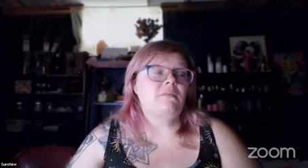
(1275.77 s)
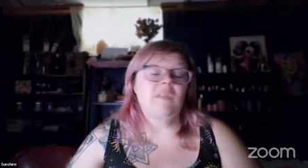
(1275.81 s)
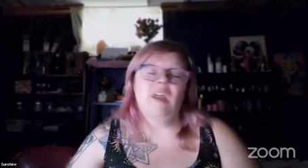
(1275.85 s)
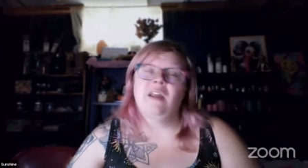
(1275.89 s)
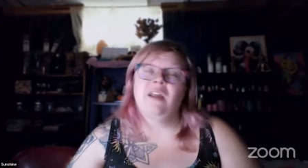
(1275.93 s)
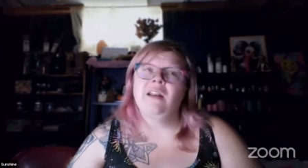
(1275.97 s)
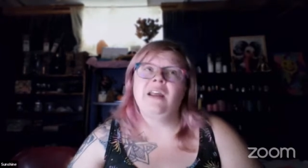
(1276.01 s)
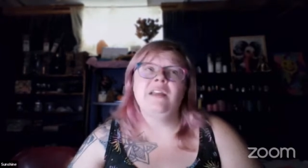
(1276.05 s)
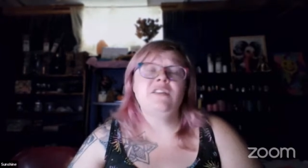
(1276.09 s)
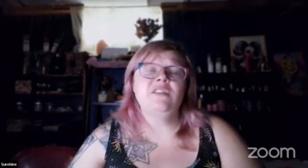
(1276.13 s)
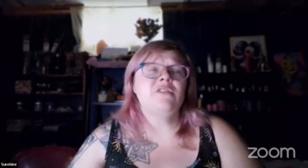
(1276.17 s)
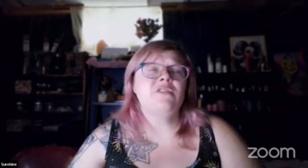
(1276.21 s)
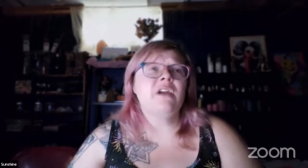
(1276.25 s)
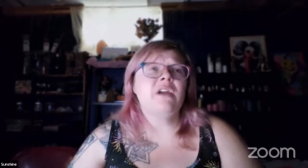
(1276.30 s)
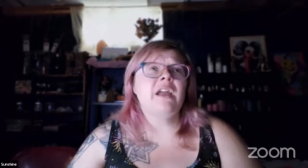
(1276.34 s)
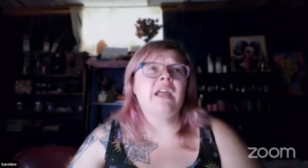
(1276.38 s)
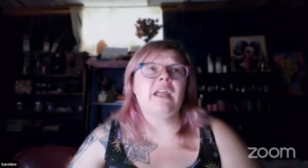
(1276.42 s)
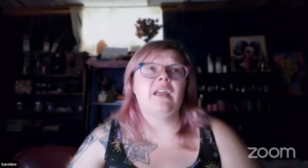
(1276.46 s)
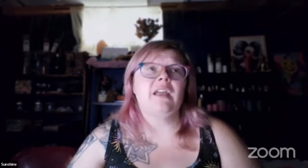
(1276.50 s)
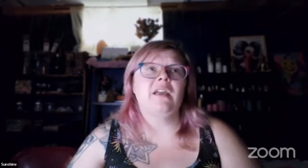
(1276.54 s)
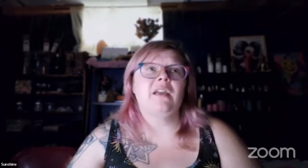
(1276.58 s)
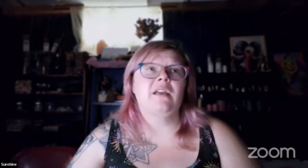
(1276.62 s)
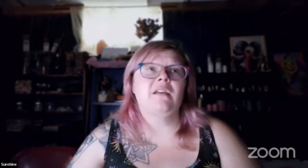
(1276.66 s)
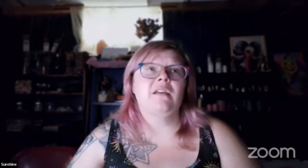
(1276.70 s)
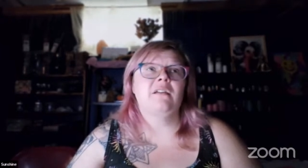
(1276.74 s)
And I
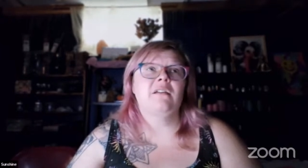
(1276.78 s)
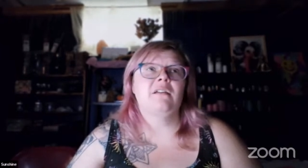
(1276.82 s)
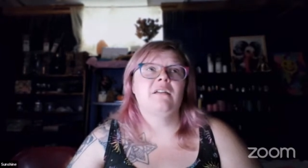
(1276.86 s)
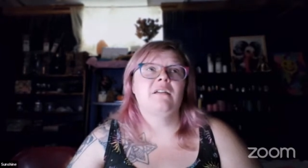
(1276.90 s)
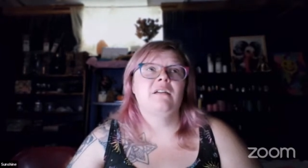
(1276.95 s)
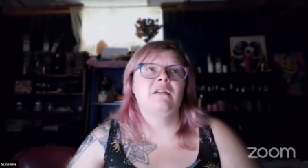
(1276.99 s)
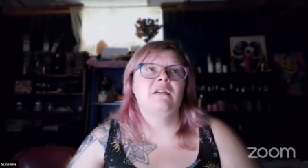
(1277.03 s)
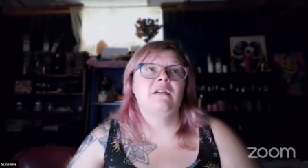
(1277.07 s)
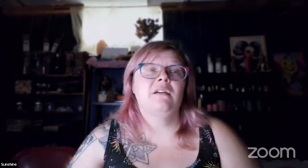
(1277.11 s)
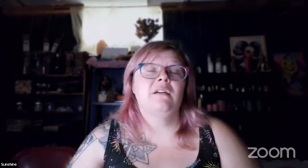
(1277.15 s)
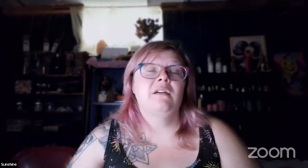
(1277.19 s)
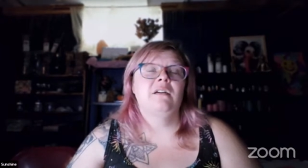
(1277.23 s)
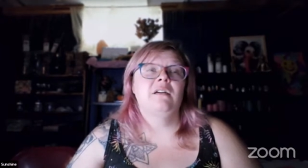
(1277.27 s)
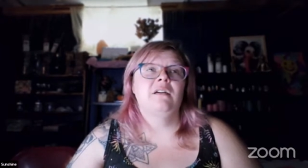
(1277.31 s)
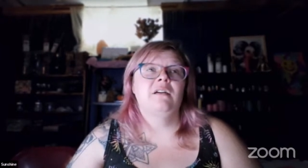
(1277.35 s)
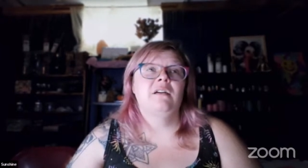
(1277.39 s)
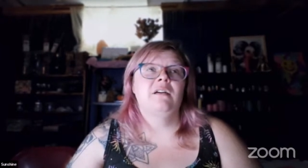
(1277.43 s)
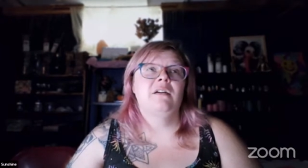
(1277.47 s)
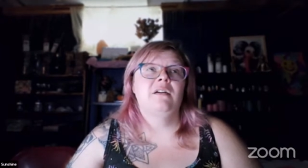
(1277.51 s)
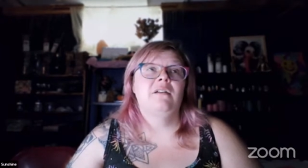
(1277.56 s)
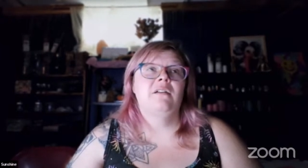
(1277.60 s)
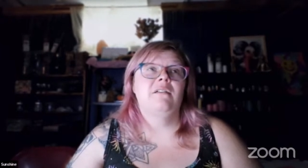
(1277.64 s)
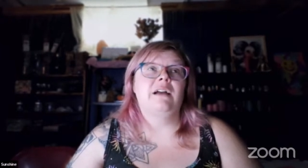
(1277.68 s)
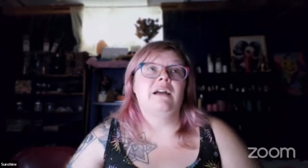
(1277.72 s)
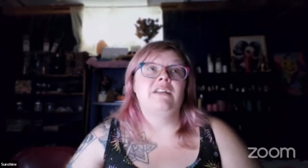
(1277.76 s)
drank.
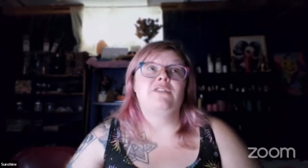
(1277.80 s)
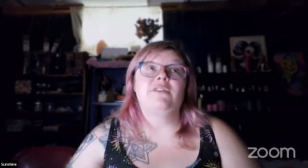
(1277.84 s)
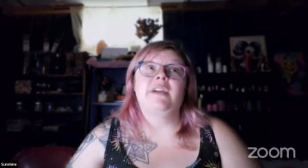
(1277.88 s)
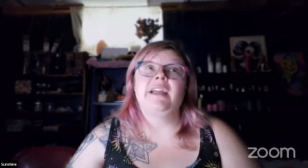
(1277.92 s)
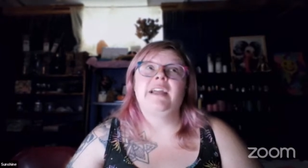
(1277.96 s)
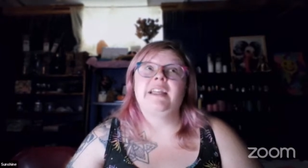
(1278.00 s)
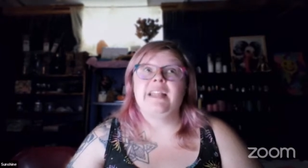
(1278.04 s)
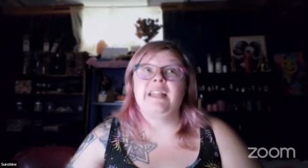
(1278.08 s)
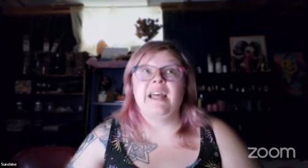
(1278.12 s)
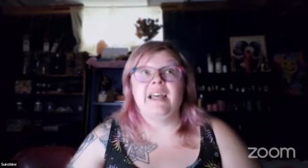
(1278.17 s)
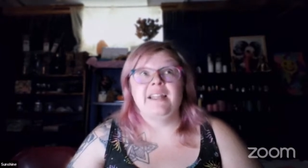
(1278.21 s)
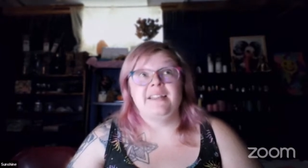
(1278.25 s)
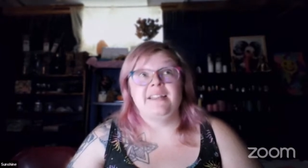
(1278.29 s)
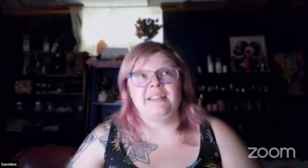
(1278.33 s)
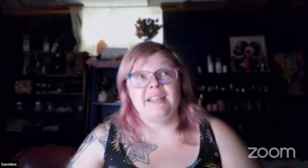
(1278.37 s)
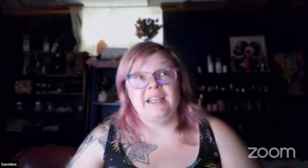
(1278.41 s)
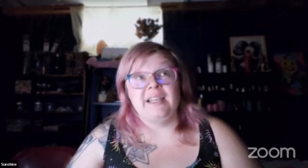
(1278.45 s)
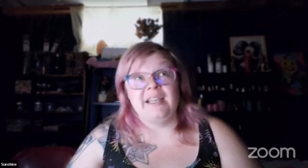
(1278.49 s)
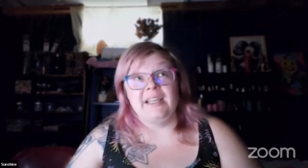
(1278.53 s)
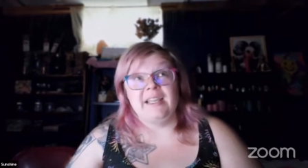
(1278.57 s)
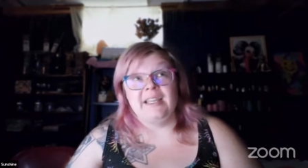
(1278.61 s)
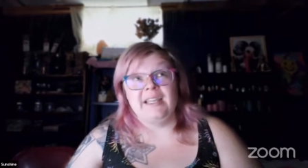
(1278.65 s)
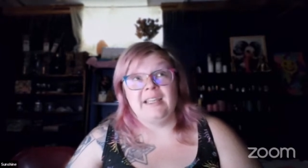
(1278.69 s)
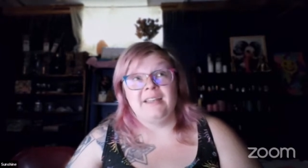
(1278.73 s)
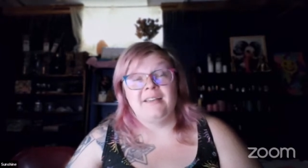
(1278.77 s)
I drank that
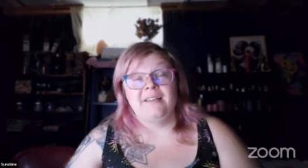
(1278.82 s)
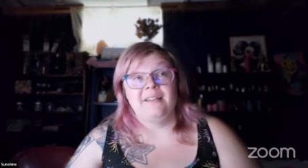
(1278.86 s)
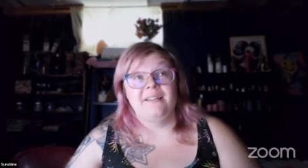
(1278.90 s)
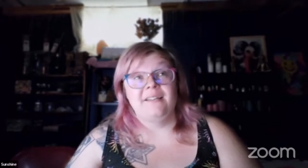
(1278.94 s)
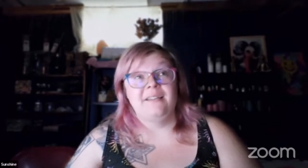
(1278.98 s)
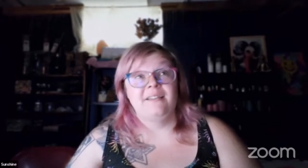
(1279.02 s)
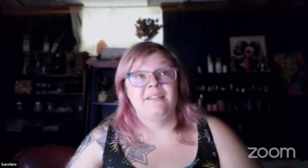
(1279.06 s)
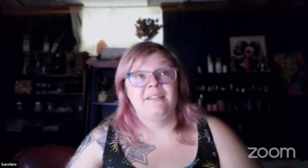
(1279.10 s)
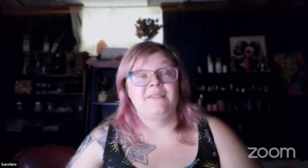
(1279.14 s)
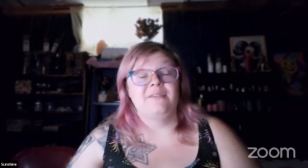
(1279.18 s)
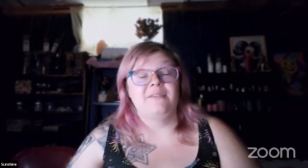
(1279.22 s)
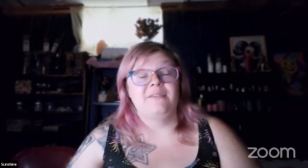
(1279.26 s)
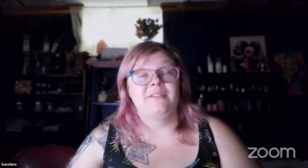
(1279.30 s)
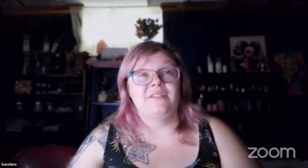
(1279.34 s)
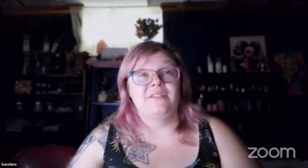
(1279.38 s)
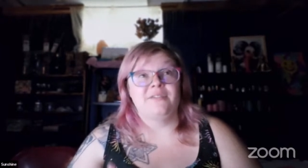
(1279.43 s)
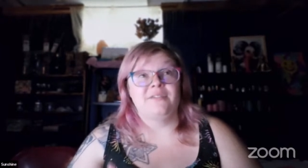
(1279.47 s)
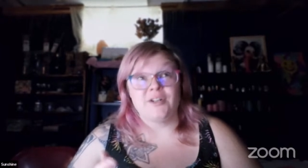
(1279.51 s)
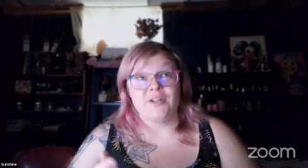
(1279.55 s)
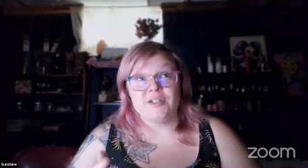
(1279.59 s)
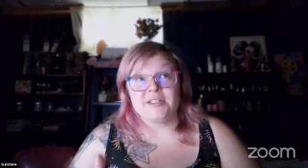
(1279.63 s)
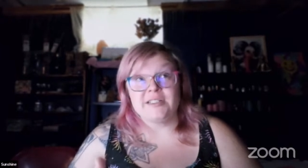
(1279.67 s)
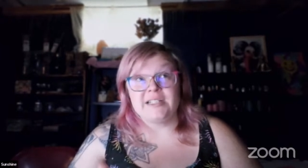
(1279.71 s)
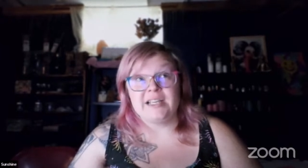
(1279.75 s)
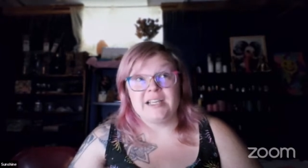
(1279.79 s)
day,
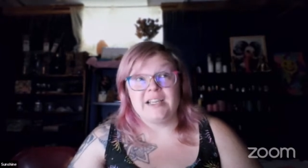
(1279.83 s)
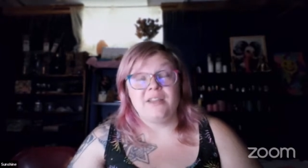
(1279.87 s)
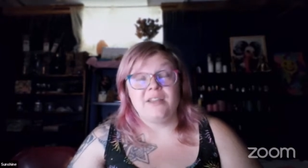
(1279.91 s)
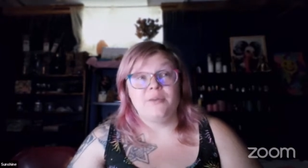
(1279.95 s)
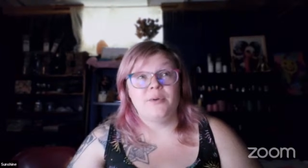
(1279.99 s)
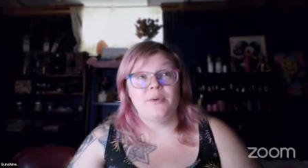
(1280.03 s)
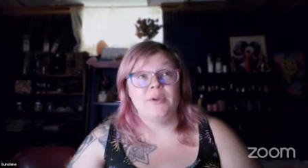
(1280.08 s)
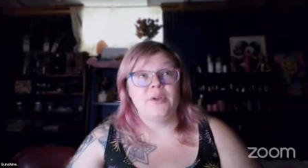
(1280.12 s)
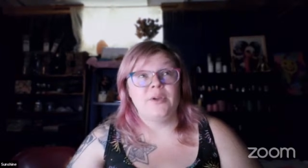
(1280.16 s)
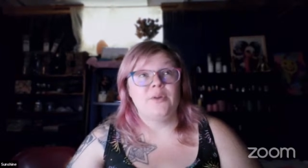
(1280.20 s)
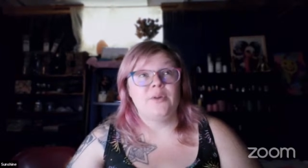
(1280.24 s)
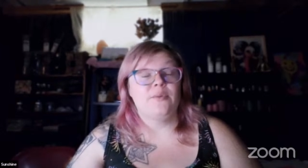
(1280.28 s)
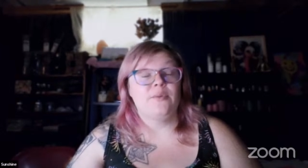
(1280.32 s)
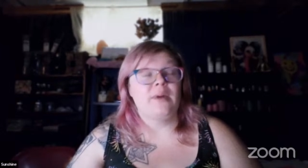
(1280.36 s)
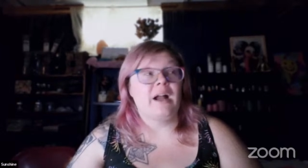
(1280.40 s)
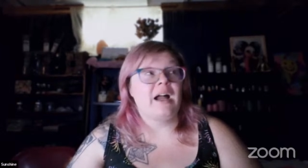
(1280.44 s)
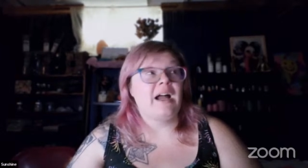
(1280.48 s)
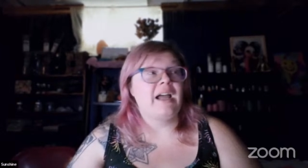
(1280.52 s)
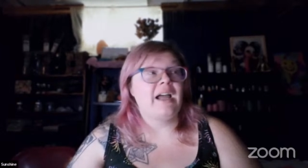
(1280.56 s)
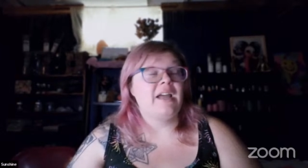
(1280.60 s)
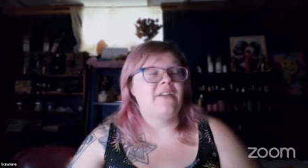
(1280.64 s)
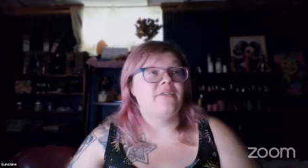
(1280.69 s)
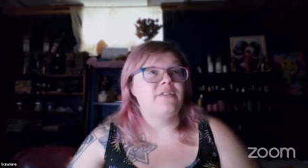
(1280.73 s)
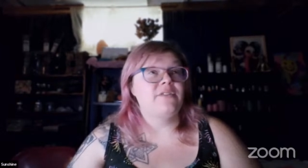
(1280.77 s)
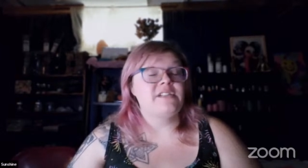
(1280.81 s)
first day that we
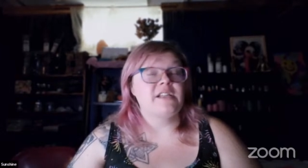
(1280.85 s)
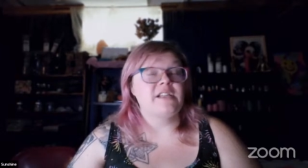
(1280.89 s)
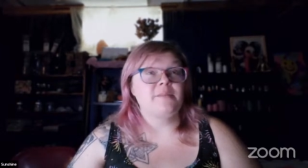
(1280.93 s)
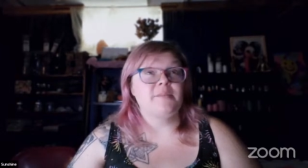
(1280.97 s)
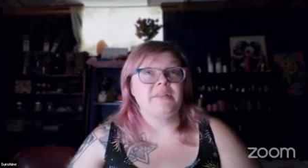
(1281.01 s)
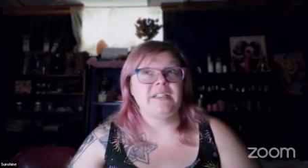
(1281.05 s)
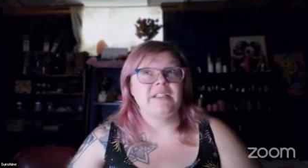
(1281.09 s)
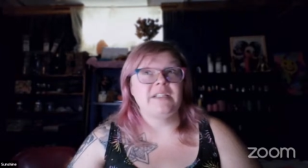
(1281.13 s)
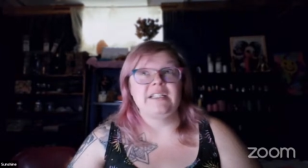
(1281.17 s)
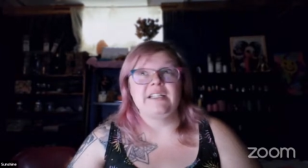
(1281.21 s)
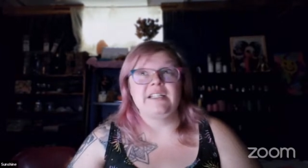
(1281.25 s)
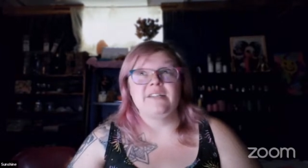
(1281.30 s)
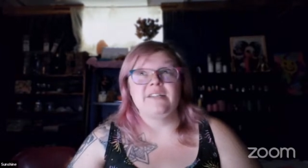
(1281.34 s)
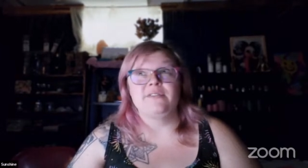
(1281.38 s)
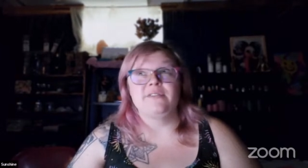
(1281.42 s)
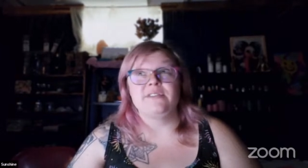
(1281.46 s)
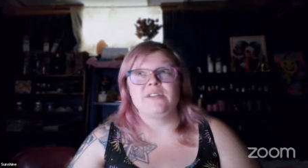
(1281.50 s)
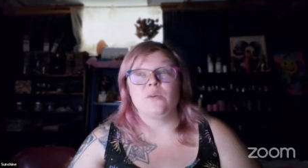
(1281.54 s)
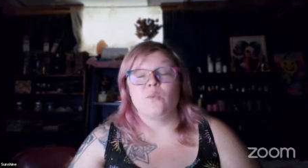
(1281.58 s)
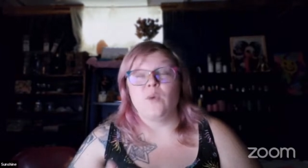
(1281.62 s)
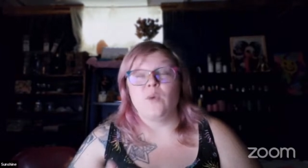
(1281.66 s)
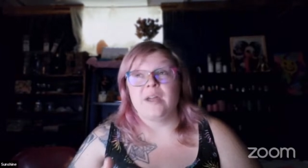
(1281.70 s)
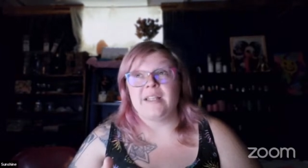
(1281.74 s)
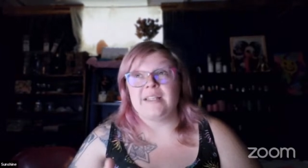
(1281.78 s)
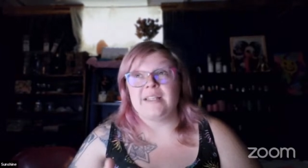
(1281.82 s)
arrived, which I believe was
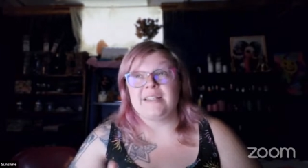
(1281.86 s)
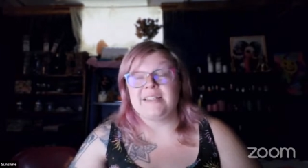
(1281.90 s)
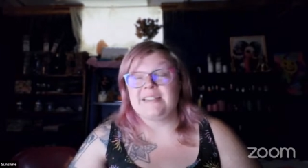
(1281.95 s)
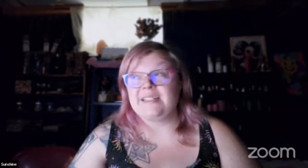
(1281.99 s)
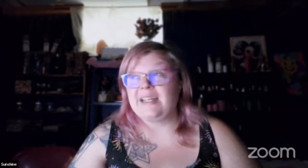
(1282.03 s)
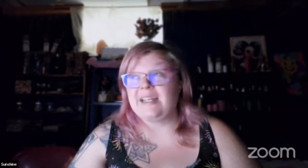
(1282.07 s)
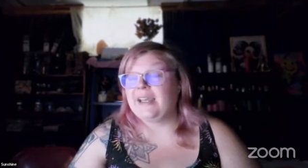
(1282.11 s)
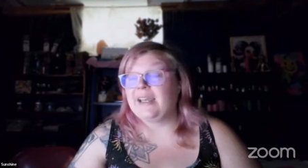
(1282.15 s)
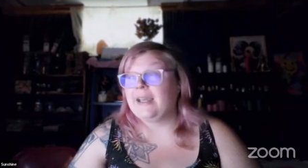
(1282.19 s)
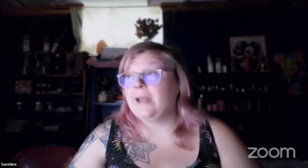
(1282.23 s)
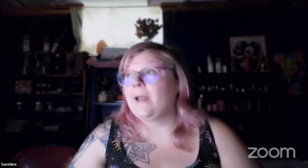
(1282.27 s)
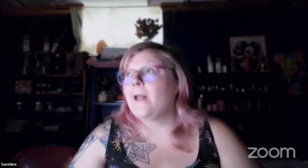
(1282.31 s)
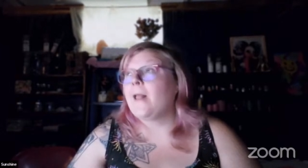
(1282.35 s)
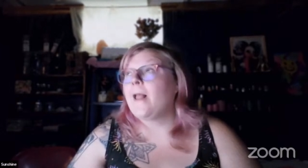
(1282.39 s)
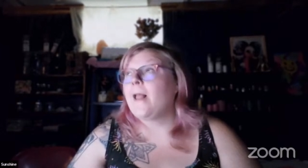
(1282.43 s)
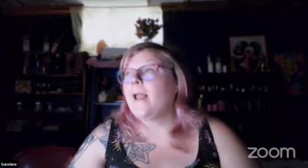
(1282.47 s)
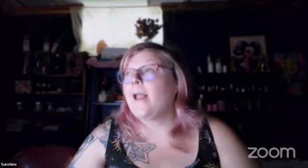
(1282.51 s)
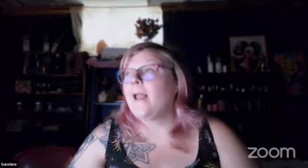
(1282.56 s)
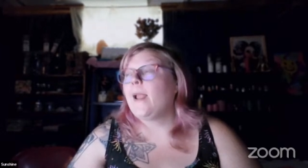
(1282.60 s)
a Wednesday,